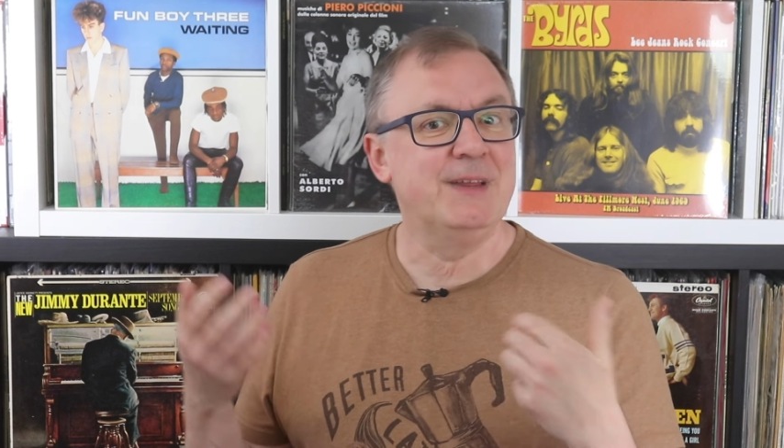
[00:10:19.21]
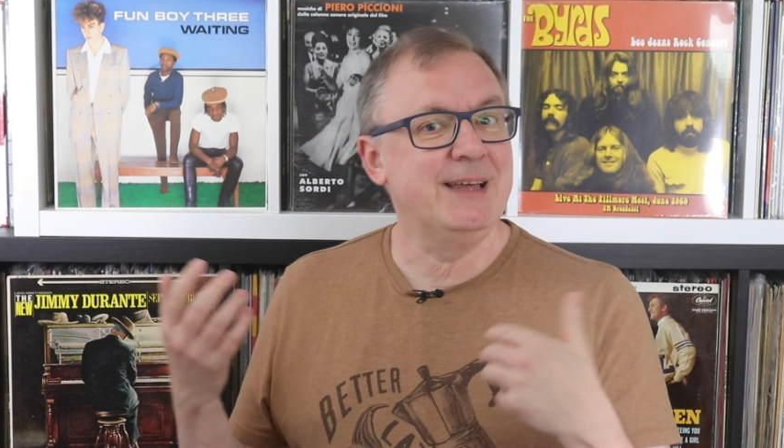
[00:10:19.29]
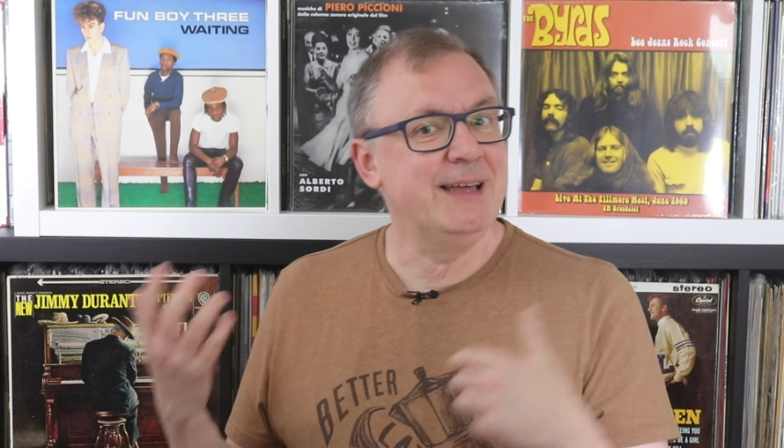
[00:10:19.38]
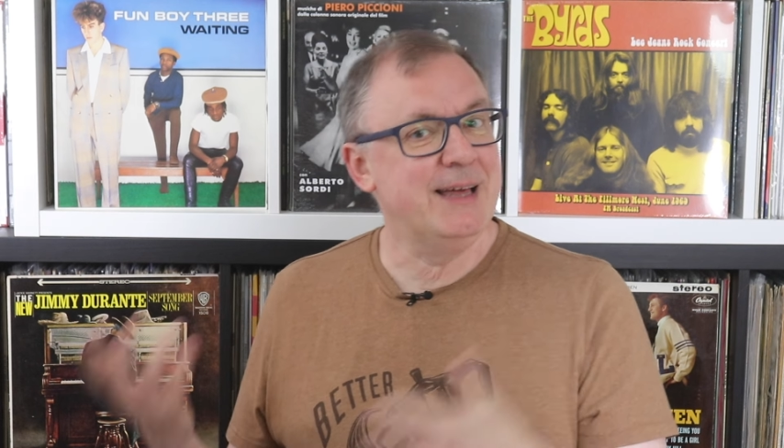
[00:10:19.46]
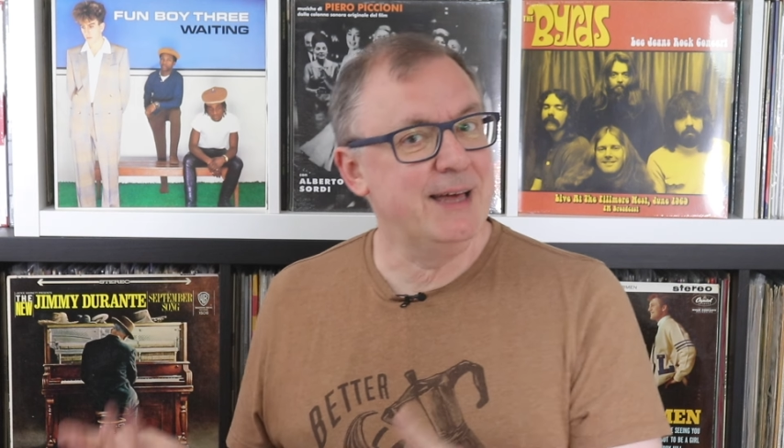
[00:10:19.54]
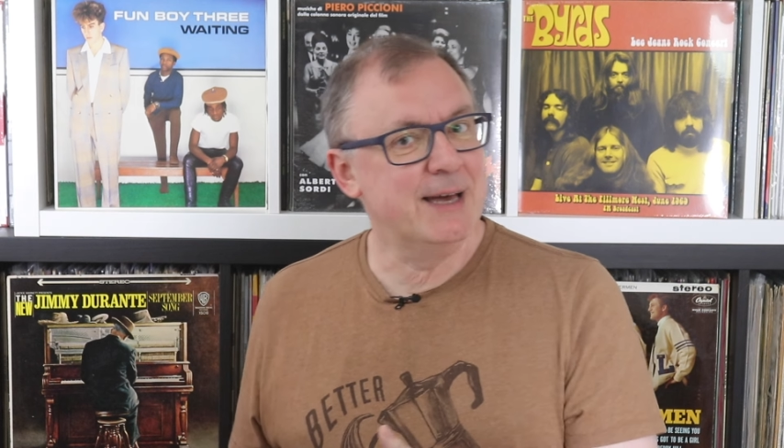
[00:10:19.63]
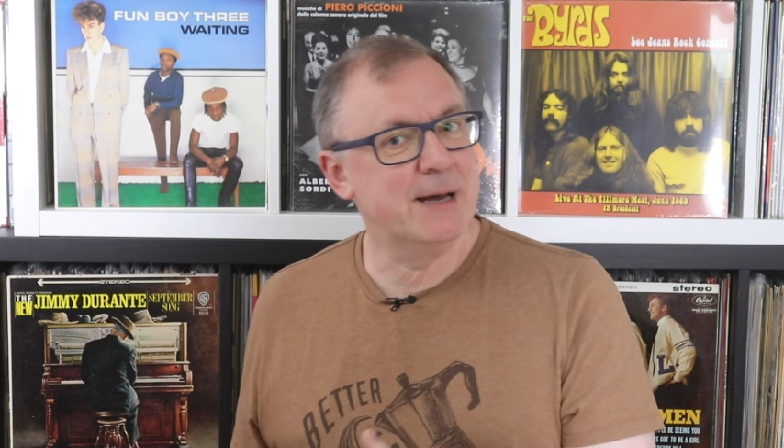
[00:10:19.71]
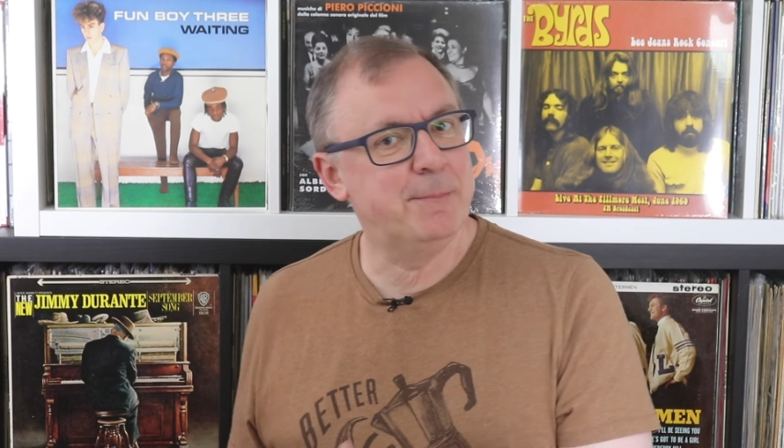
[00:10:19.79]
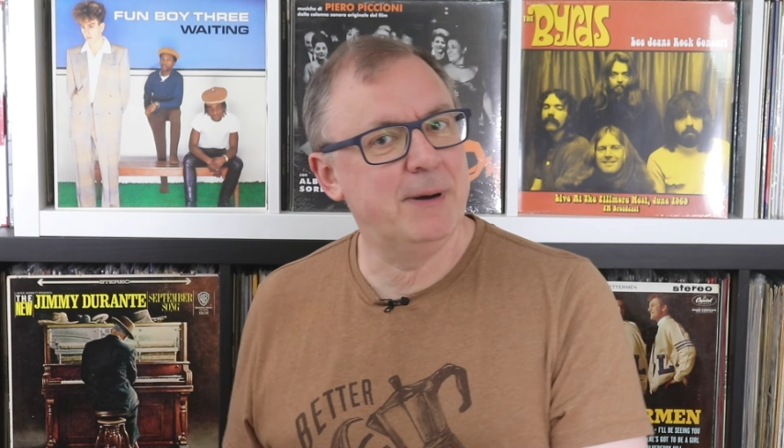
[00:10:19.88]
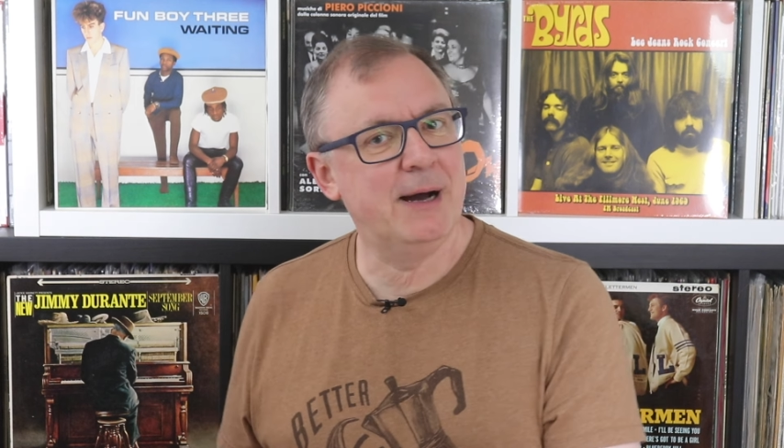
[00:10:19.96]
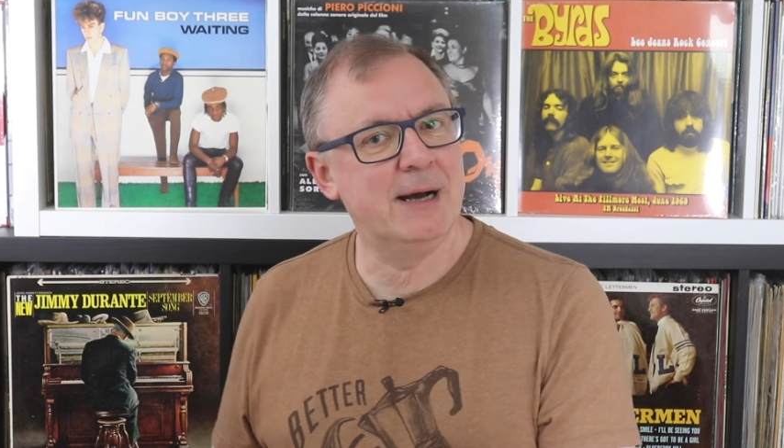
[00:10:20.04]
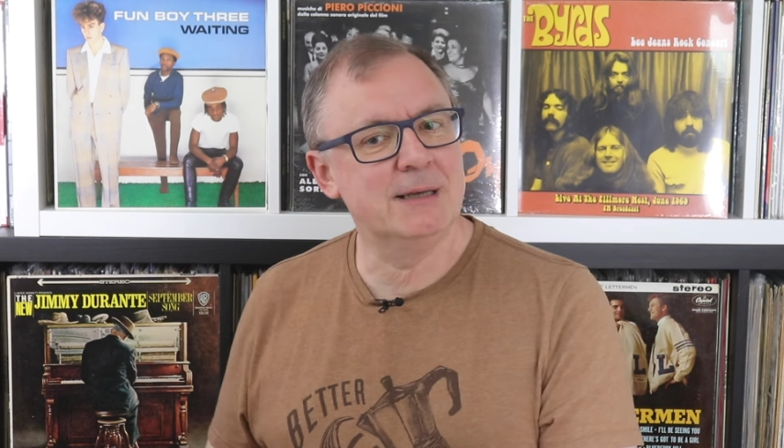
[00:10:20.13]
the ear
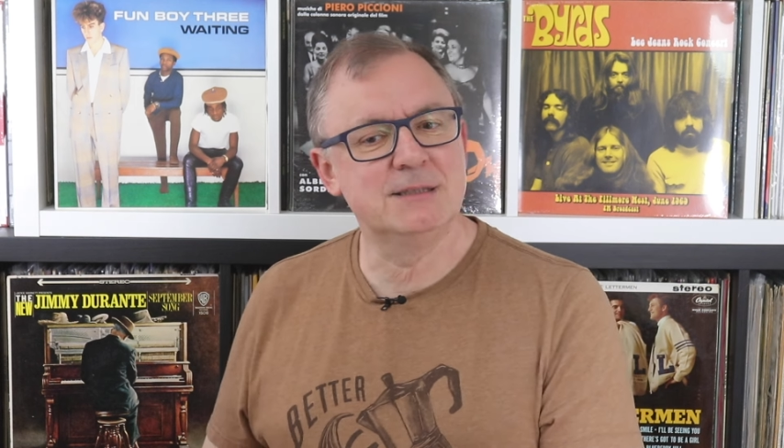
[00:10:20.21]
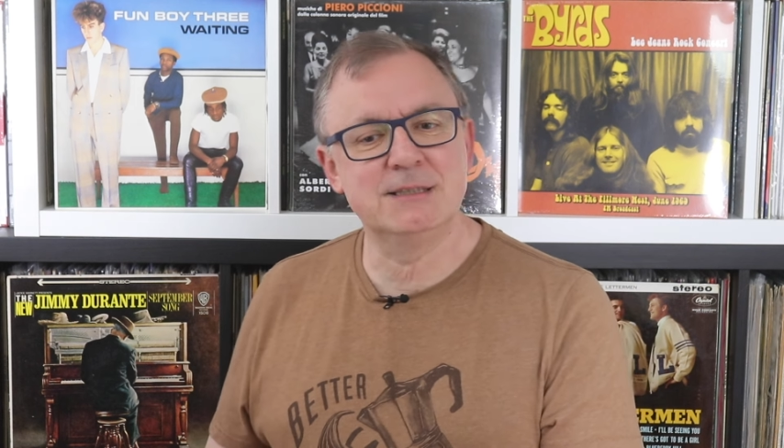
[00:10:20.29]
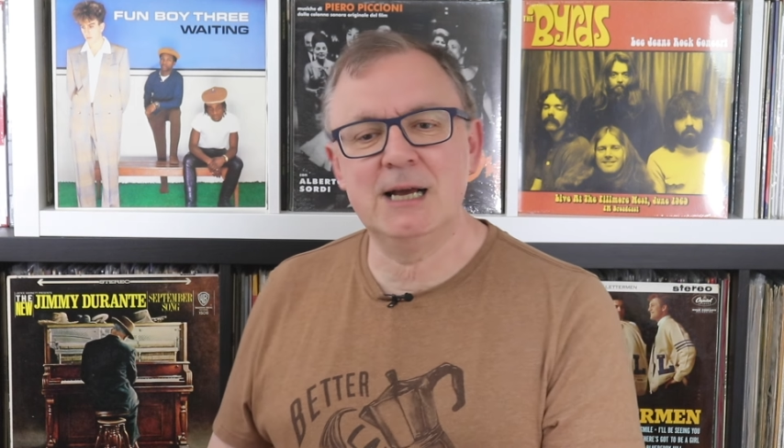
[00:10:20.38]
pads,